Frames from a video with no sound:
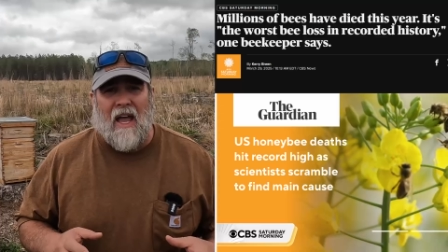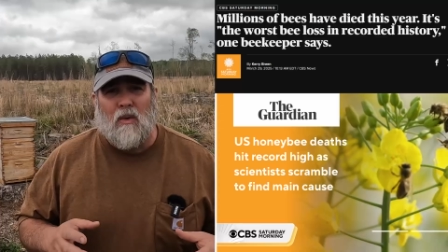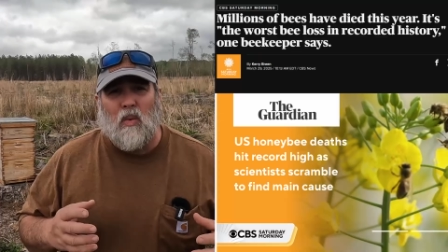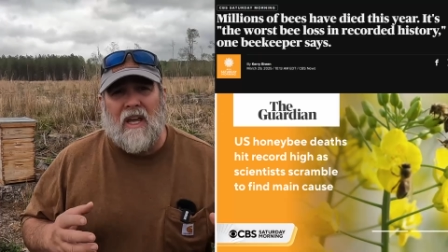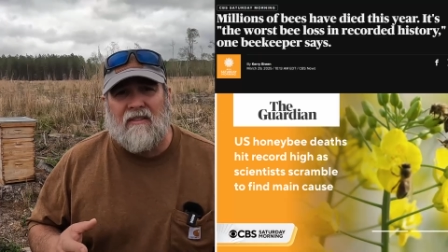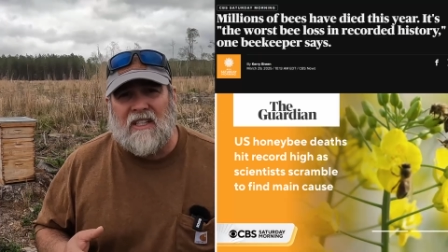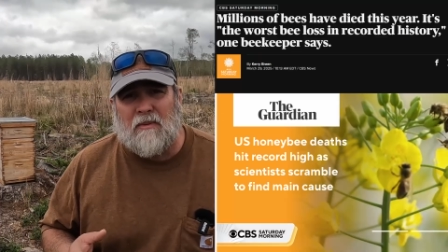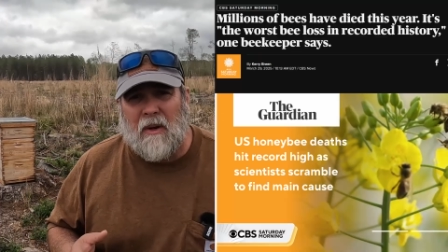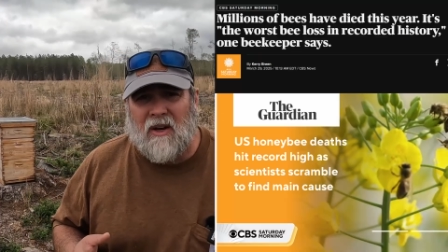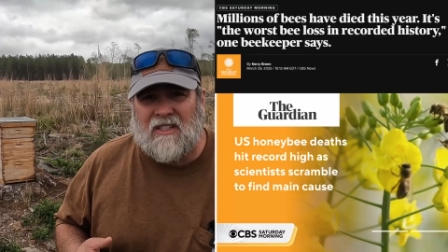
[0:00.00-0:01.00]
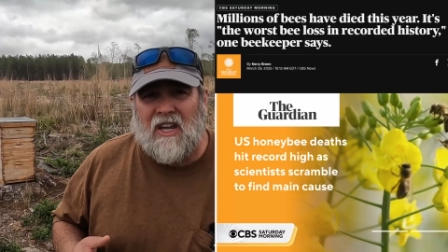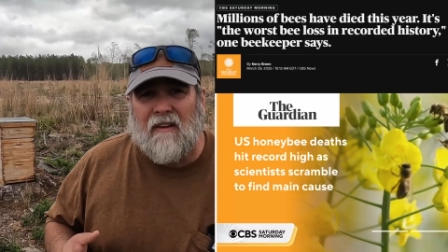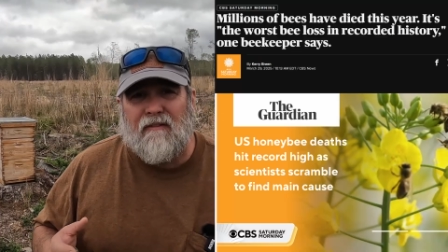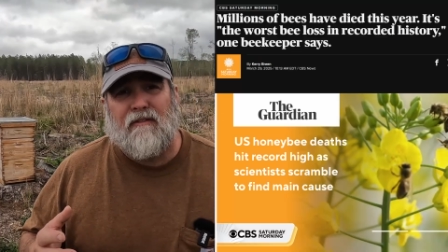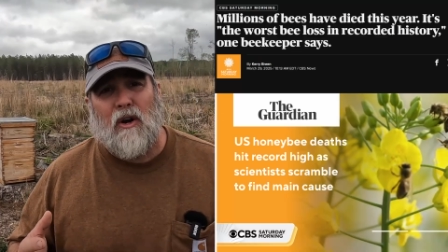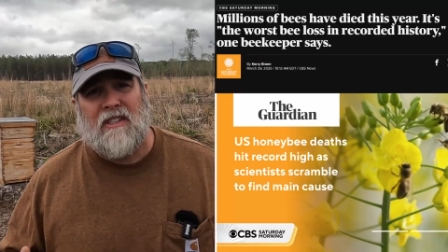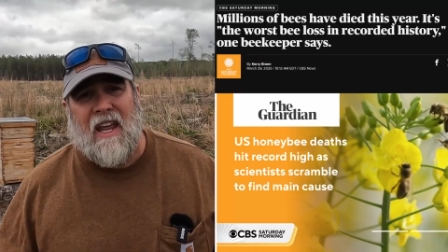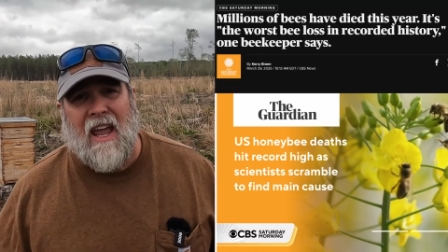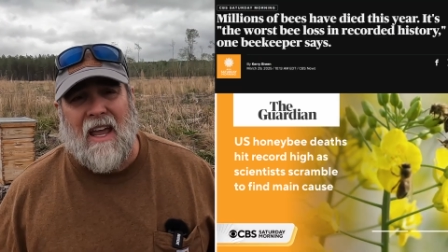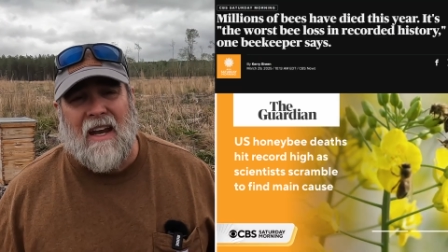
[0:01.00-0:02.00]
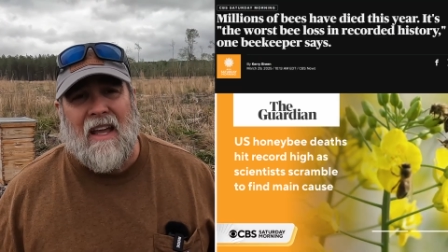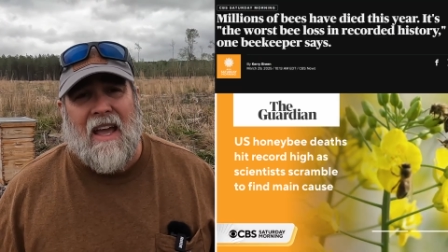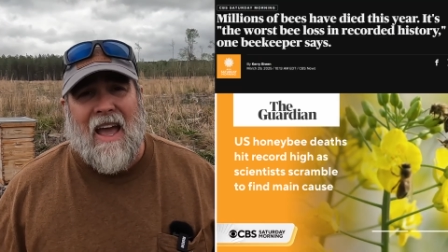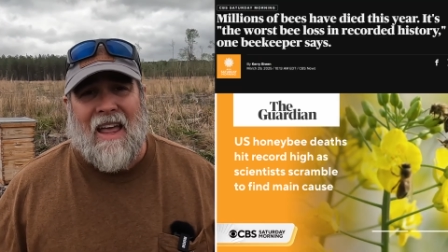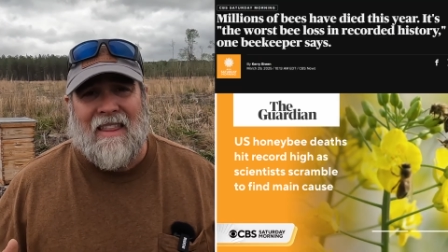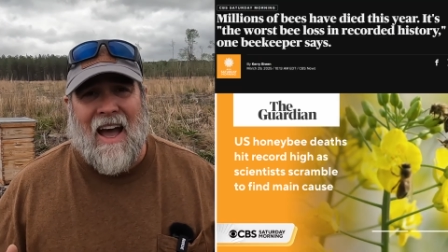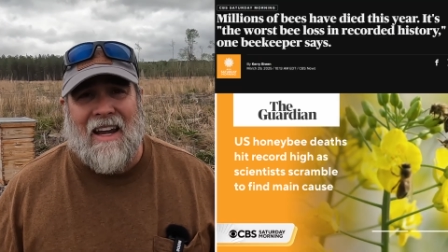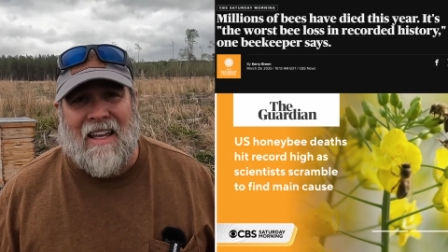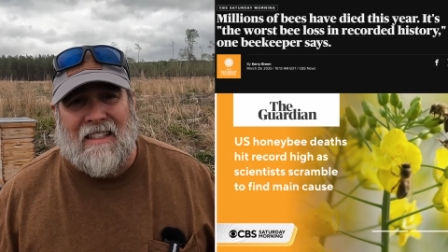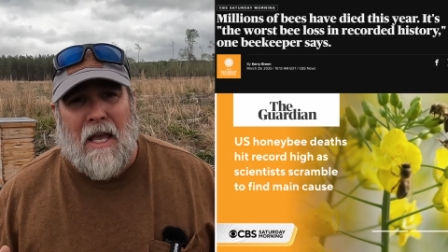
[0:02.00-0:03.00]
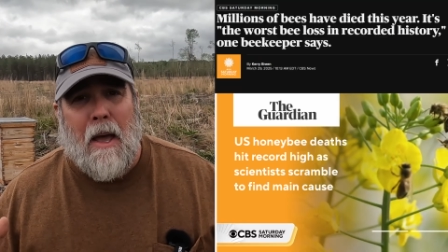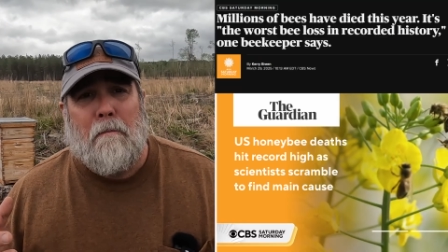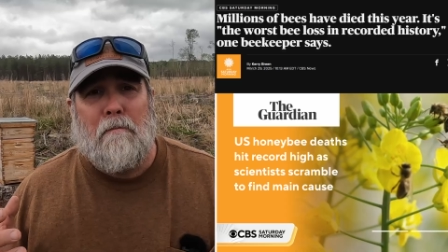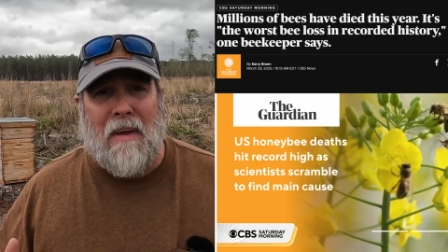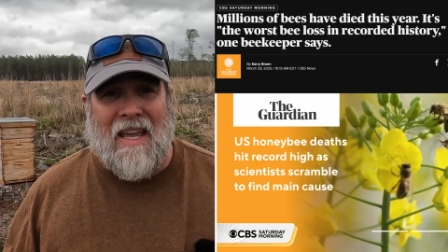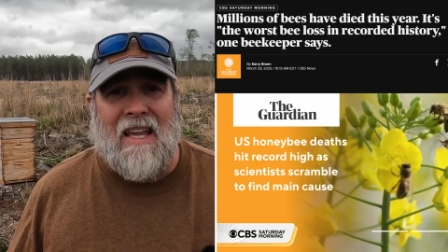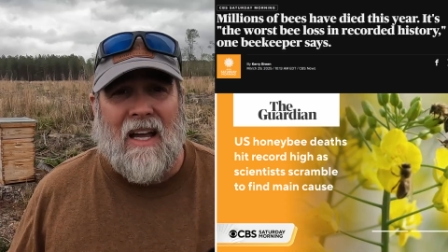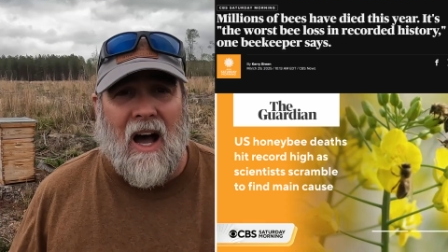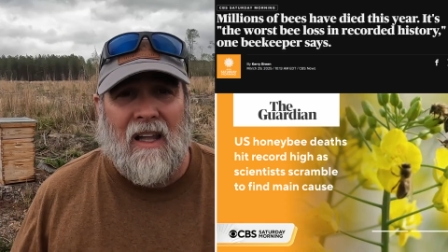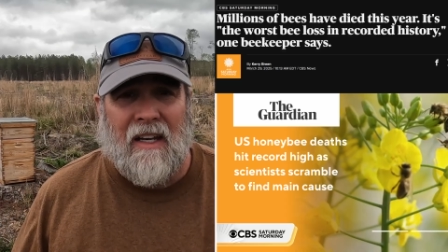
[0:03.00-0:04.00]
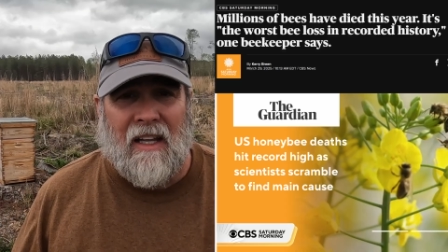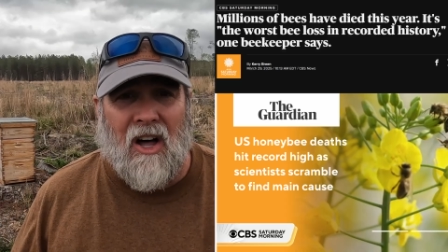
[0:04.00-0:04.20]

and we've experienced it firsthand, and that is bee colony